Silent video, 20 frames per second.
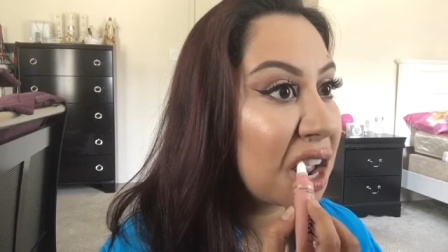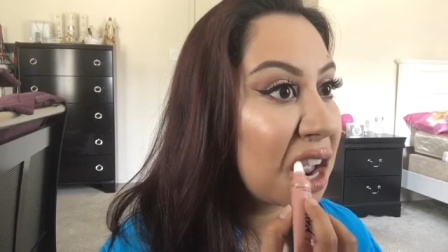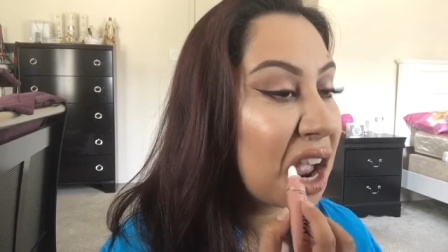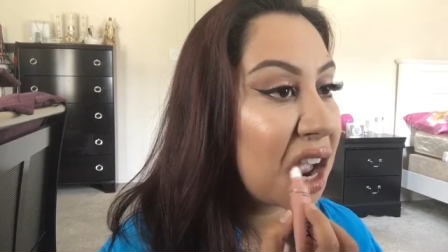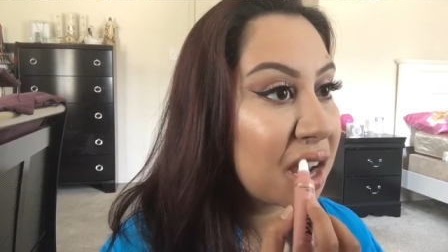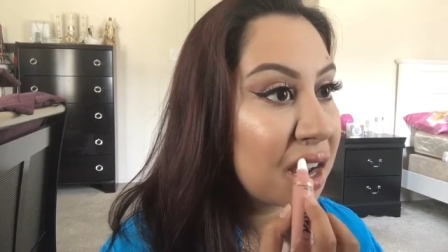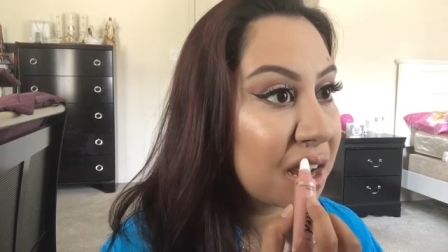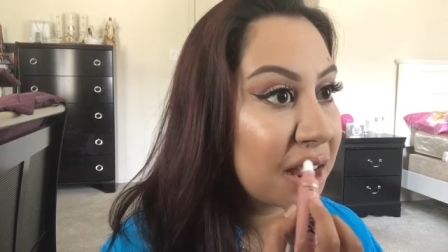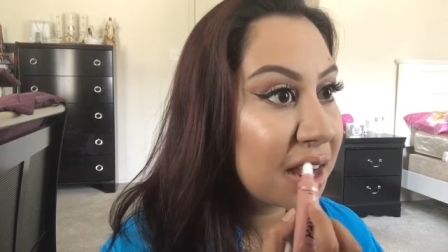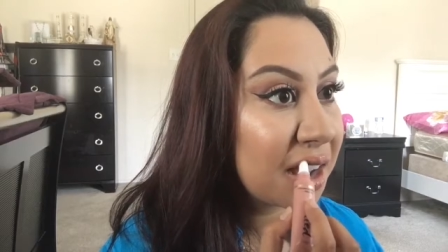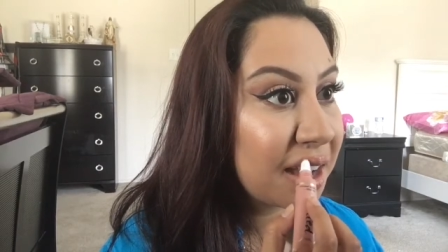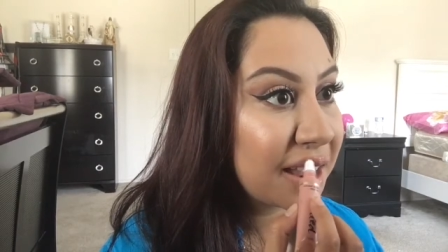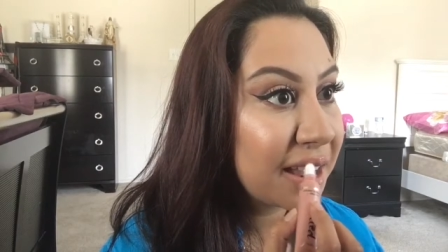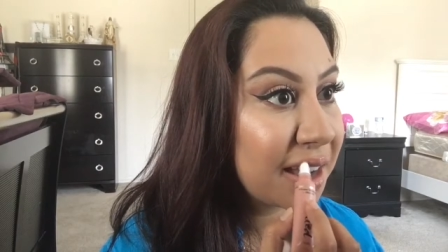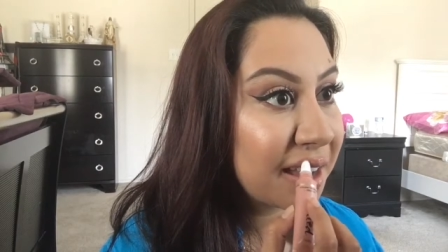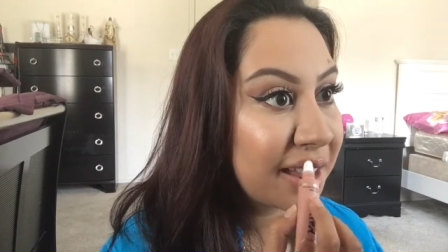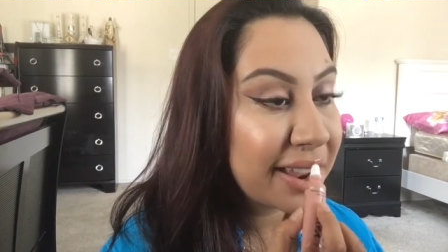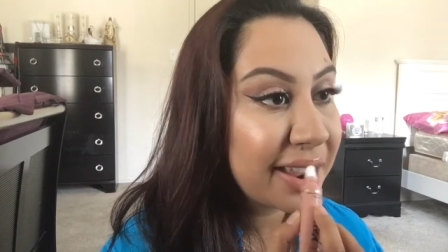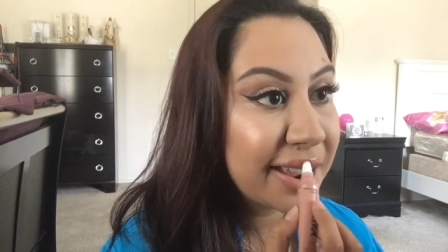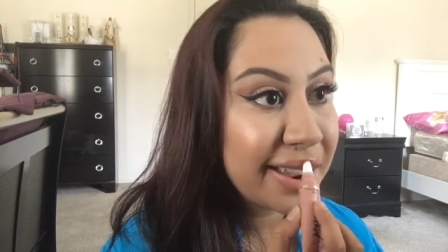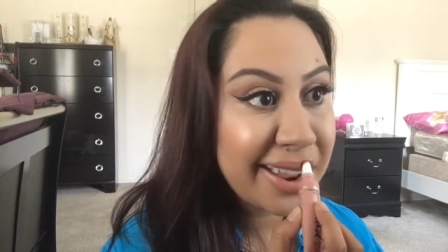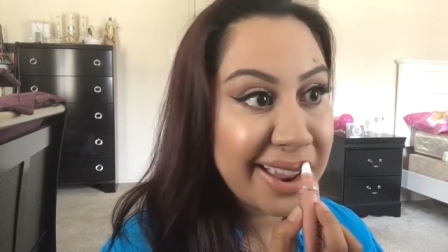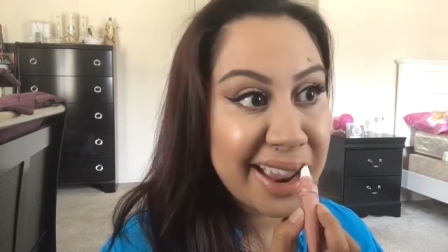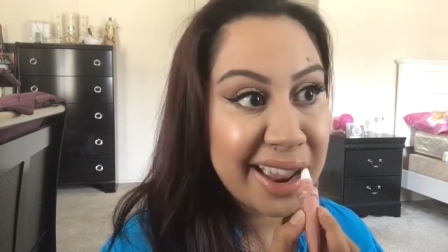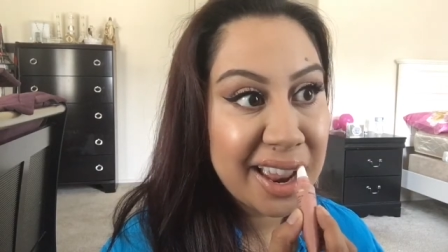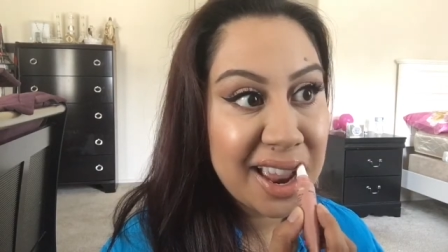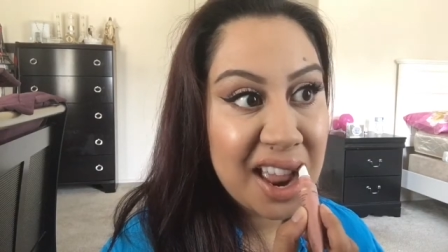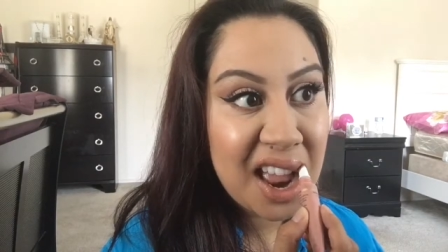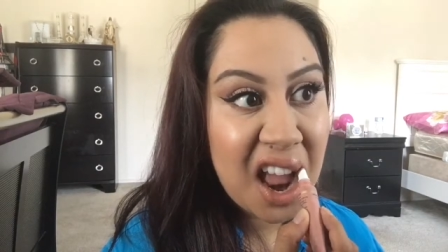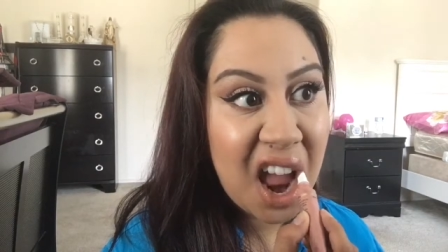It's
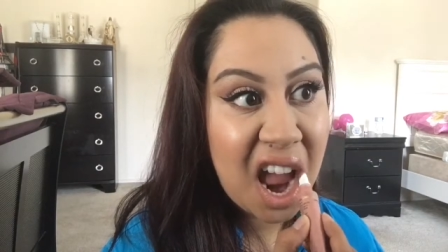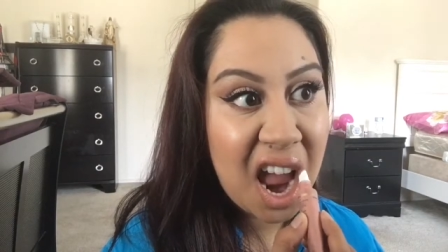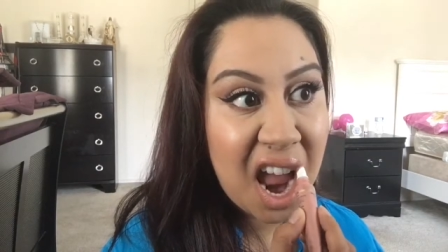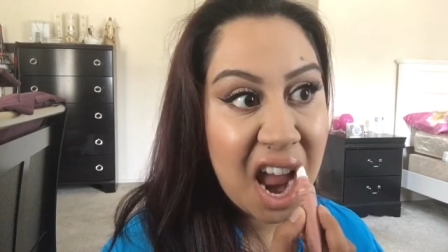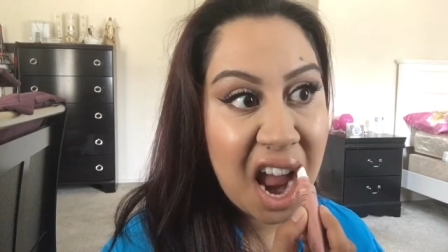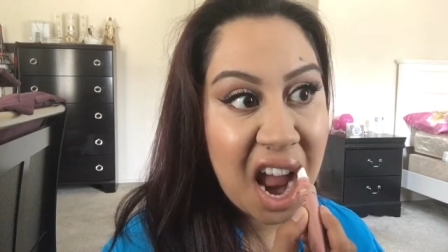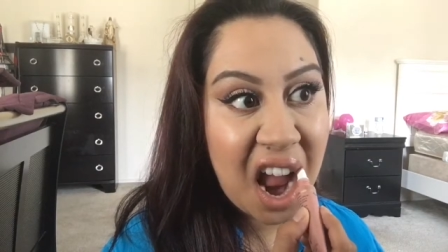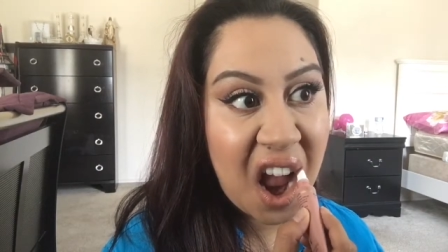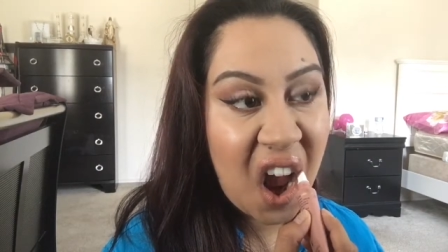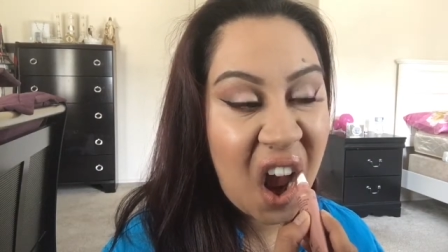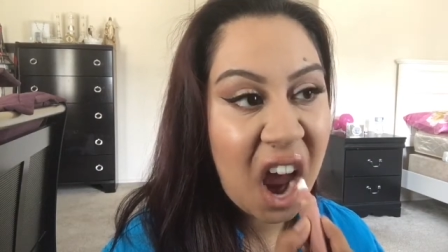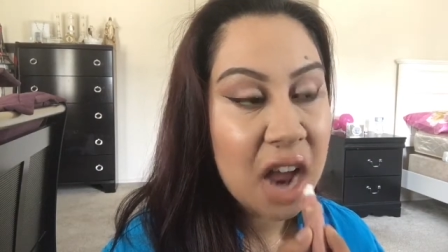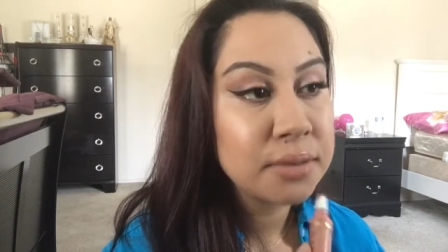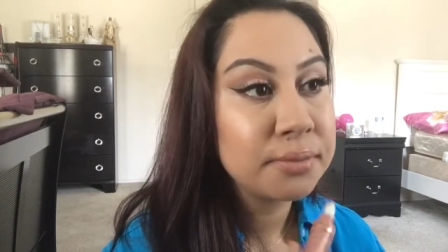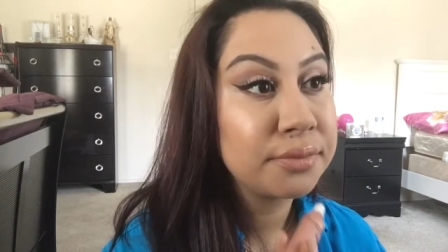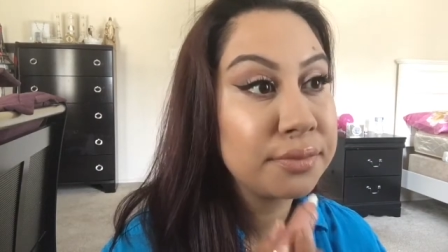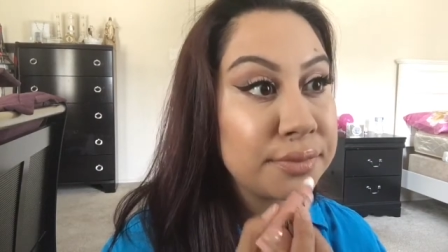so creamy.